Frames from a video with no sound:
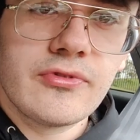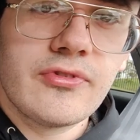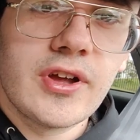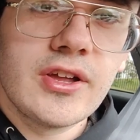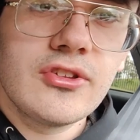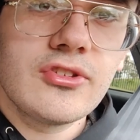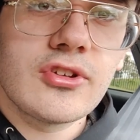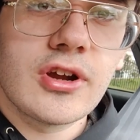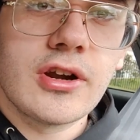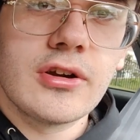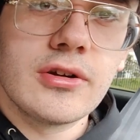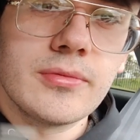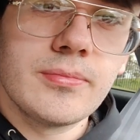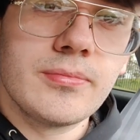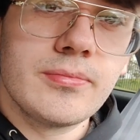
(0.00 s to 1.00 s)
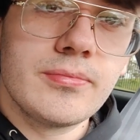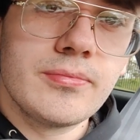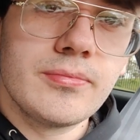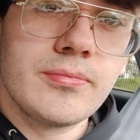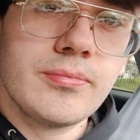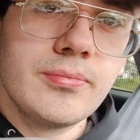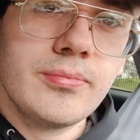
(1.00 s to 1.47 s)
Fans are
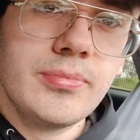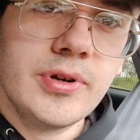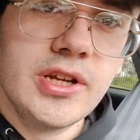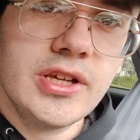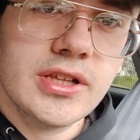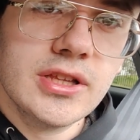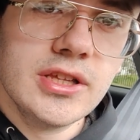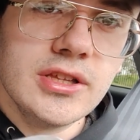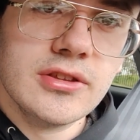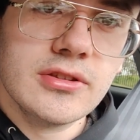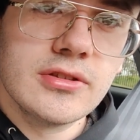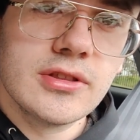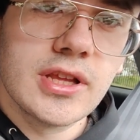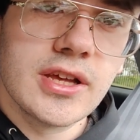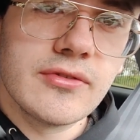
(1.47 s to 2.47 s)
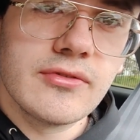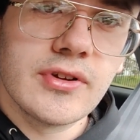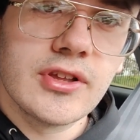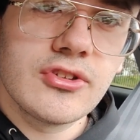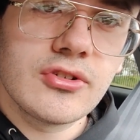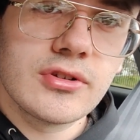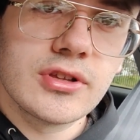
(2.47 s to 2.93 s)
pretty clean. Like
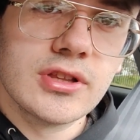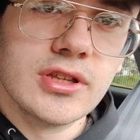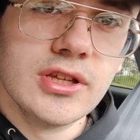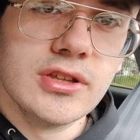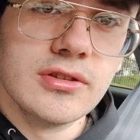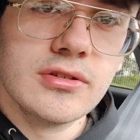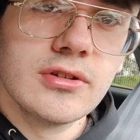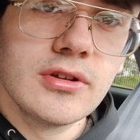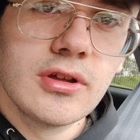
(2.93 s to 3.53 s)
fans are clean.